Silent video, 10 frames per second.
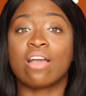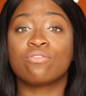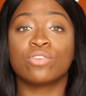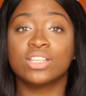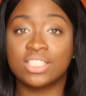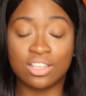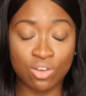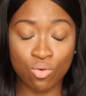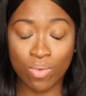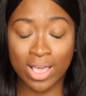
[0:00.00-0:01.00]
every
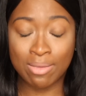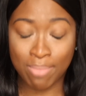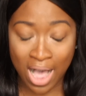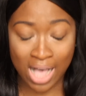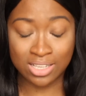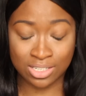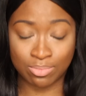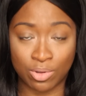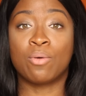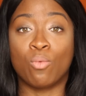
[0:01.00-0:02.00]
single way possible.